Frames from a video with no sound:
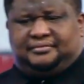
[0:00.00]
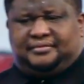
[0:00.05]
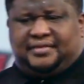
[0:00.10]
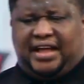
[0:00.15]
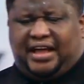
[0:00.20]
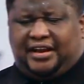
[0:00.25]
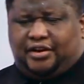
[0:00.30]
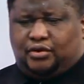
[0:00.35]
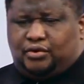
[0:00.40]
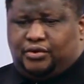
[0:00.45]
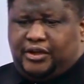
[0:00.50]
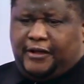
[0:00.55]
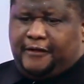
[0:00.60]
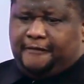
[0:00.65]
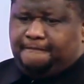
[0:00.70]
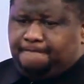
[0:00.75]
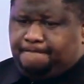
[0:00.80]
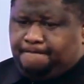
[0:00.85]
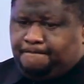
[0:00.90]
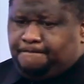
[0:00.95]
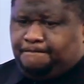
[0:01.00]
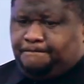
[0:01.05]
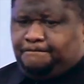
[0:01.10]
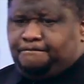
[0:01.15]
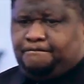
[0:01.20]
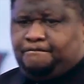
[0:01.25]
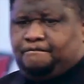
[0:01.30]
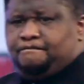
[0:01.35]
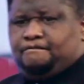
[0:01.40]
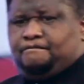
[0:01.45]
Hallelujah.
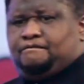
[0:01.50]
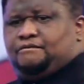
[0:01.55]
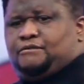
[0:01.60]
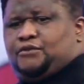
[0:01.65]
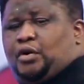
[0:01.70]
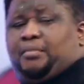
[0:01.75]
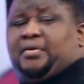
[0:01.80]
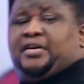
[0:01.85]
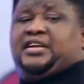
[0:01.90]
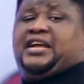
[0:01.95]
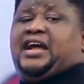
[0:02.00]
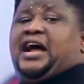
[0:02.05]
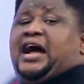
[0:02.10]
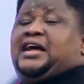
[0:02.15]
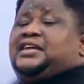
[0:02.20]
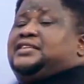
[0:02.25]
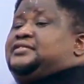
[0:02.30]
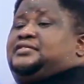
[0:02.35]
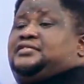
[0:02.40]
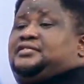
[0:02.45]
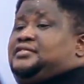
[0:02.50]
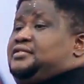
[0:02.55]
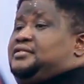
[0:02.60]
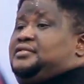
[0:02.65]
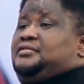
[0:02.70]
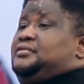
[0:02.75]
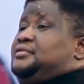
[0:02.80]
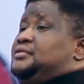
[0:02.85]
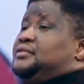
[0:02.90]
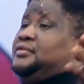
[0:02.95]
Somebody
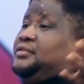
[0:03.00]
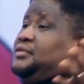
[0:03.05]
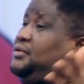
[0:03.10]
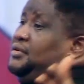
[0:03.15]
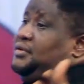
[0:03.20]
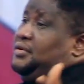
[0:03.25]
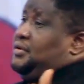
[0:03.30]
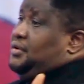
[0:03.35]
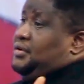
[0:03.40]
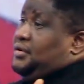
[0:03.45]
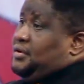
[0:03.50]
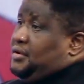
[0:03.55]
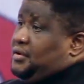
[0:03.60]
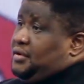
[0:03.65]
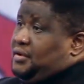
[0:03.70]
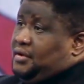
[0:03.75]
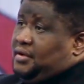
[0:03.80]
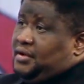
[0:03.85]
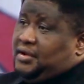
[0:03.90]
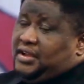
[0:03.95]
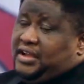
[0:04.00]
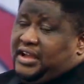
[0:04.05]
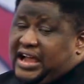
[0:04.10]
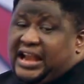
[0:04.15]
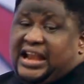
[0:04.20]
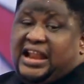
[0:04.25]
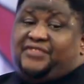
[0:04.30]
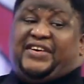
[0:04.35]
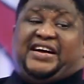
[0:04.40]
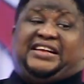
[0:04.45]
has
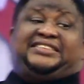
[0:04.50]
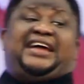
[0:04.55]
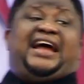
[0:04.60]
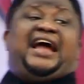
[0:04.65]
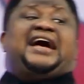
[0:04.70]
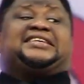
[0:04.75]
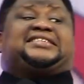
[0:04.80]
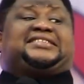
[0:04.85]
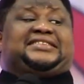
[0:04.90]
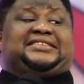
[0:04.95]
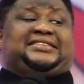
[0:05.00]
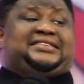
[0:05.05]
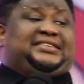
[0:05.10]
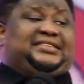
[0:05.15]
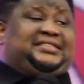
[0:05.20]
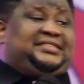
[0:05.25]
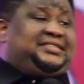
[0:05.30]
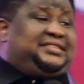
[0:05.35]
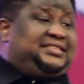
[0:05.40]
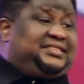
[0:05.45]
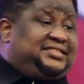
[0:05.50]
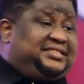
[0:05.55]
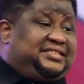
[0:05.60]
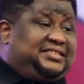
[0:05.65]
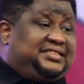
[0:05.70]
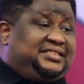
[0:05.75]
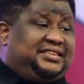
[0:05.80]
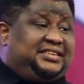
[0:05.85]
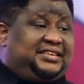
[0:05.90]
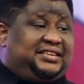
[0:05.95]
elephantiasis.
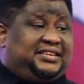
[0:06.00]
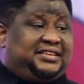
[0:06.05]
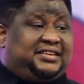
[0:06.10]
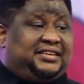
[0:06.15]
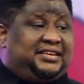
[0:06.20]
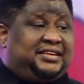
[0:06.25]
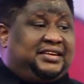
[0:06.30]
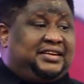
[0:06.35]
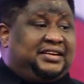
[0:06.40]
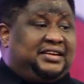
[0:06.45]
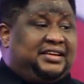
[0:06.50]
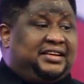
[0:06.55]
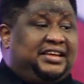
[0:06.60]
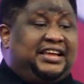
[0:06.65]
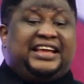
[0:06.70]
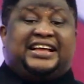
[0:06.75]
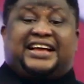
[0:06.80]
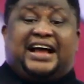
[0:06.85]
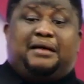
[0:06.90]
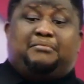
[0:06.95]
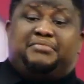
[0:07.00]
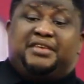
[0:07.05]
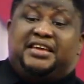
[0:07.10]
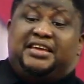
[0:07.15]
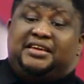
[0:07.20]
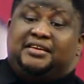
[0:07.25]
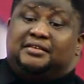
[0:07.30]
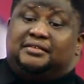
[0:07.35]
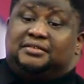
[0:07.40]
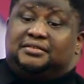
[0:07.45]
It can be
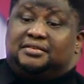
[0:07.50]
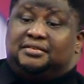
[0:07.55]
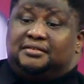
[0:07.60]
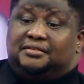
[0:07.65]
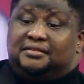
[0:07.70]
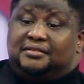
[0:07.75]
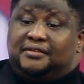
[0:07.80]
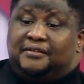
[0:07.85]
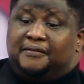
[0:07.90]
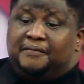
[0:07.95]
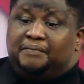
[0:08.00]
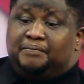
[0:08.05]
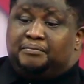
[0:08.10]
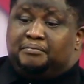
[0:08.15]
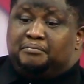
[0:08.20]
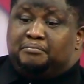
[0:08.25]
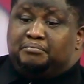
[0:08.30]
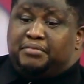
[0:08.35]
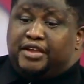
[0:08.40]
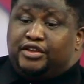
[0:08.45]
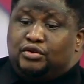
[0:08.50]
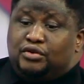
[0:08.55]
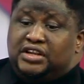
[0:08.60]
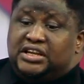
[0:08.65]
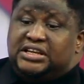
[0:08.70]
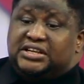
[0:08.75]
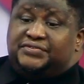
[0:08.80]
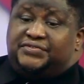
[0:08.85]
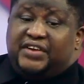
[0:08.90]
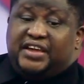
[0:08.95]
healed, but you
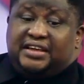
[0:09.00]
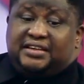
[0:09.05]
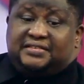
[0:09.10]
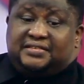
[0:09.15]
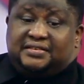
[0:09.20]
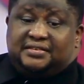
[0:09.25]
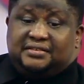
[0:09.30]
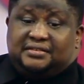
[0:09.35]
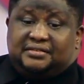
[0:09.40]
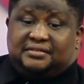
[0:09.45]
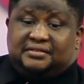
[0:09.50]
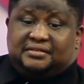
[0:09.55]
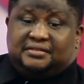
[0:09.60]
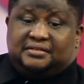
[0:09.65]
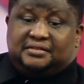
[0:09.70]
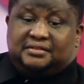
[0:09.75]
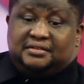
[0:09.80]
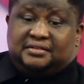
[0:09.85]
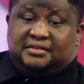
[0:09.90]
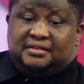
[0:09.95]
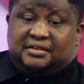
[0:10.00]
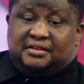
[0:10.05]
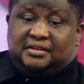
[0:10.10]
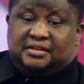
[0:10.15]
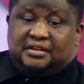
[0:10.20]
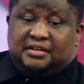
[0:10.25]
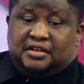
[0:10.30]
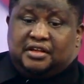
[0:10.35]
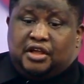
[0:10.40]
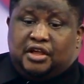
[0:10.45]
need the faith.
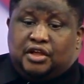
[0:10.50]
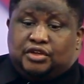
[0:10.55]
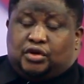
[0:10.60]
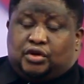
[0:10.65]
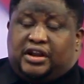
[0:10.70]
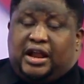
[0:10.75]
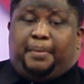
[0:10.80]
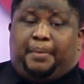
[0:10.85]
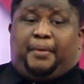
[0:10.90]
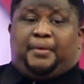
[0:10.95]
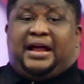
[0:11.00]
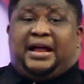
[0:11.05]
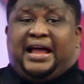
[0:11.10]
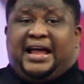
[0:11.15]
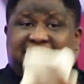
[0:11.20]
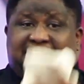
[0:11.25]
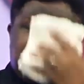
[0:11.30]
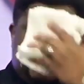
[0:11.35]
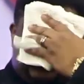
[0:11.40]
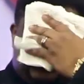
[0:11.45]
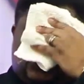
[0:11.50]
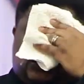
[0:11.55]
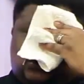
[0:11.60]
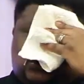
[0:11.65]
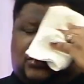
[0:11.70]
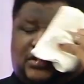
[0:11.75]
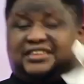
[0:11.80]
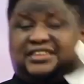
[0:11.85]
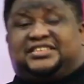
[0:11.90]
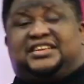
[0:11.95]
So there are people that are entering into
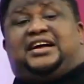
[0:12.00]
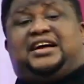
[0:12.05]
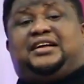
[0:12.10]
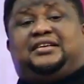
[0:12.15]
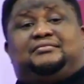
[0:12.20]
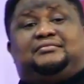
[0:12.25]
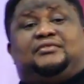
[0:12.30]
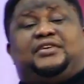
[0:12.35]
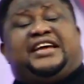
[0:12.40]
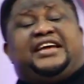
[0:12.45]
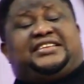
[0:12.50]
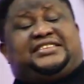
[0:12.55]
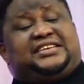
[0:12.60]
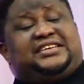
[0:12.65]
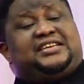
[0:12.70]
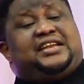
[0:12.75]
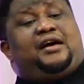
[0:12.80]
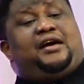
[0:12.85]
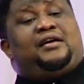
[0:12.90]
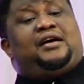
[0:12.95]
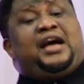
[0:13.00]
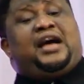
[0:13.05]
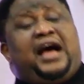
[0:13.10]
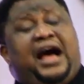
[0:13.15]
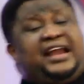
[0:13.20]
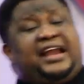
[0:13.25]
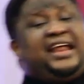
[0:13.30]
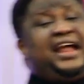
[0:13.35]
2018 now and